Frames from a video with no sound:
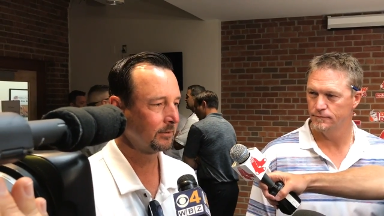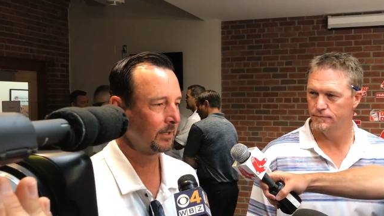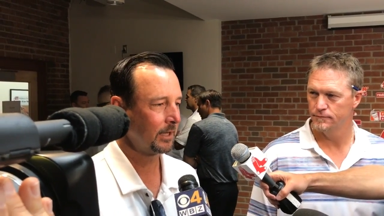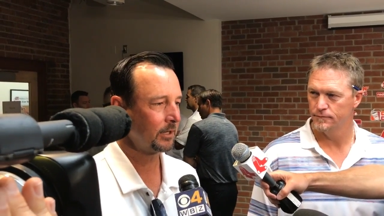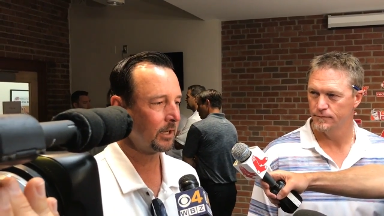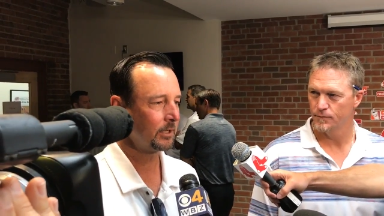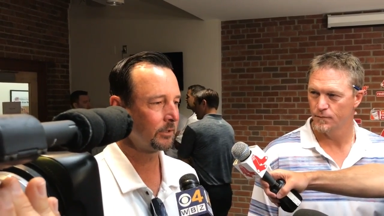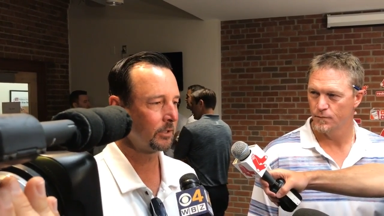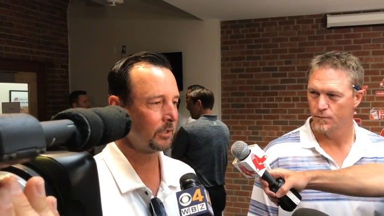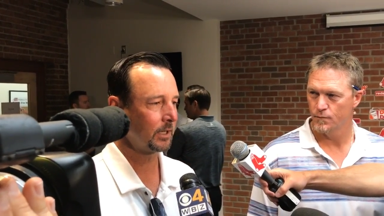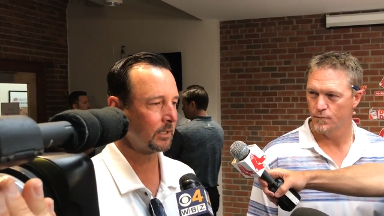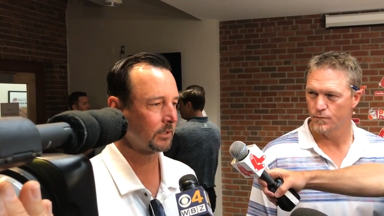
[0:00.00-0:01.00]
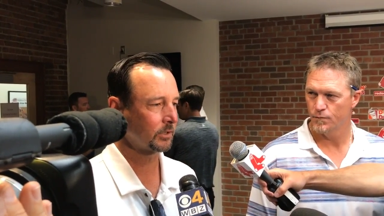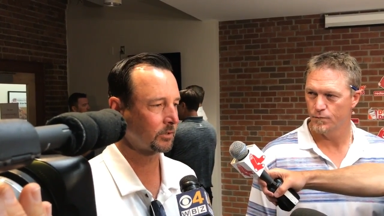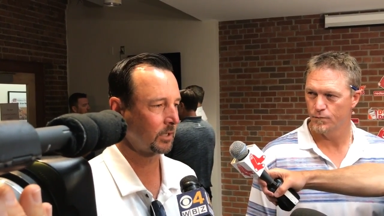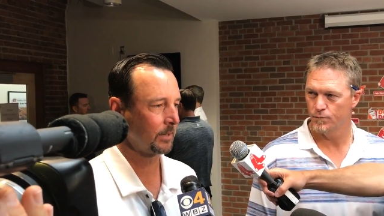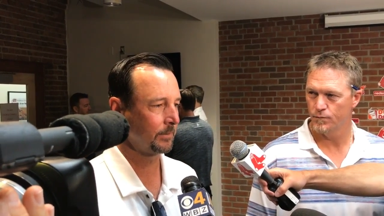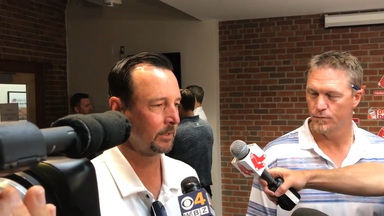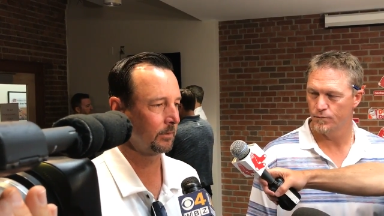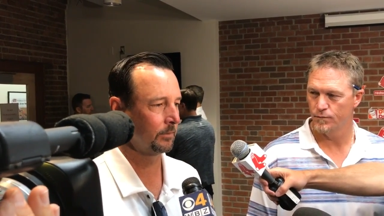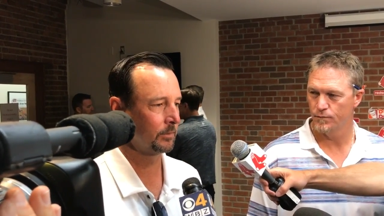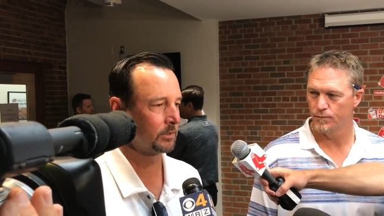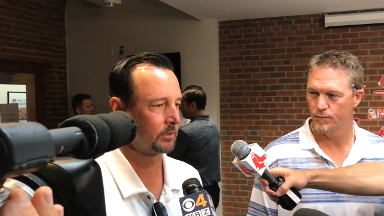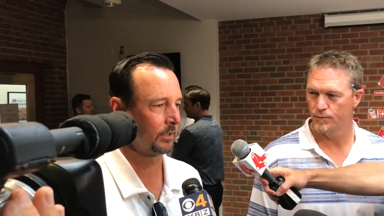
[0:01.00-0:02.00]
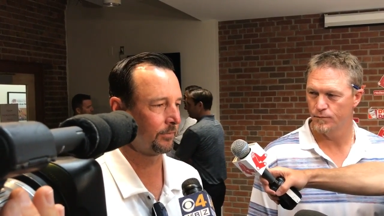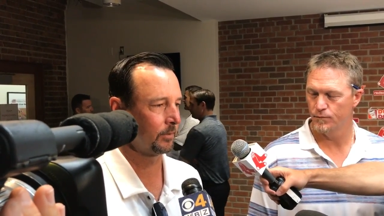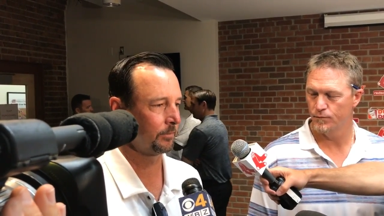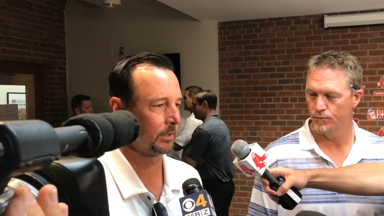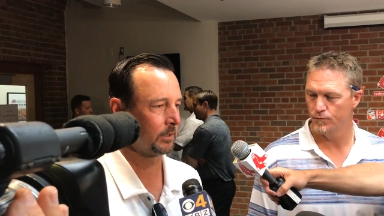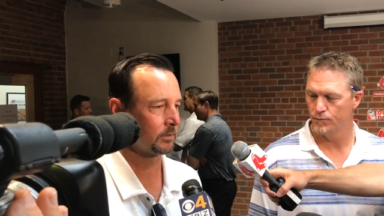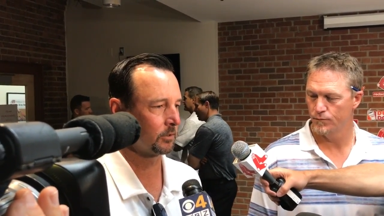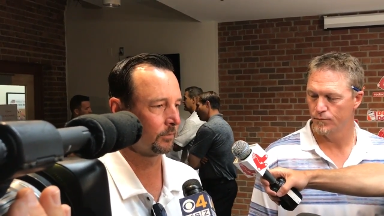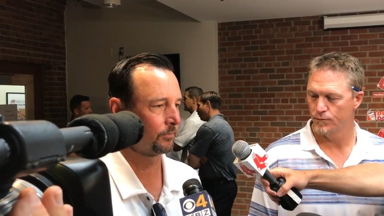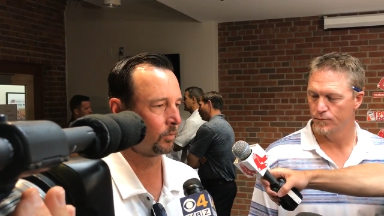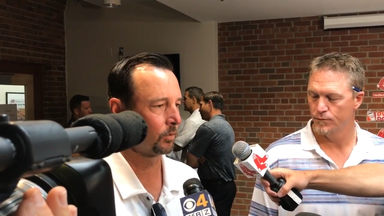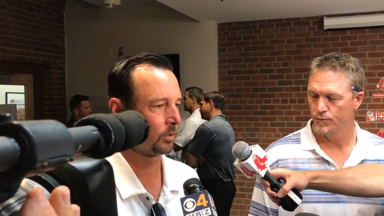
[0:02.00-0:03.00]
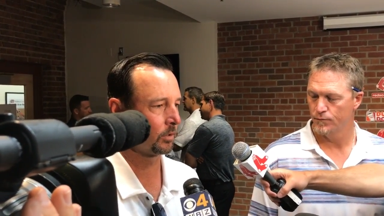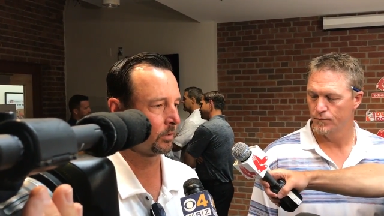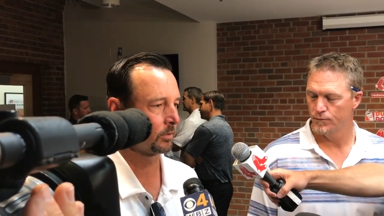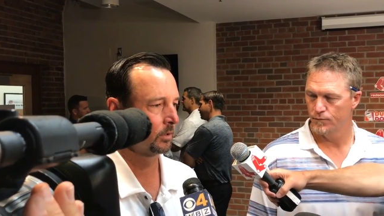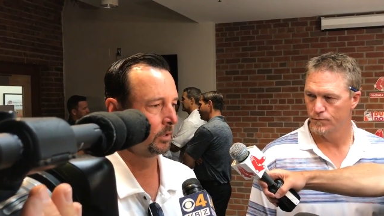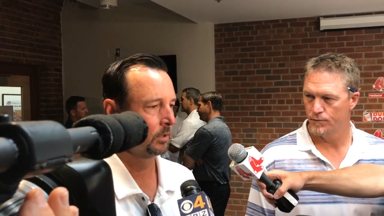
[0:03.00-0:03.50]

Speaker 1: I, I, don't know how to describe it. it. it. was different because 04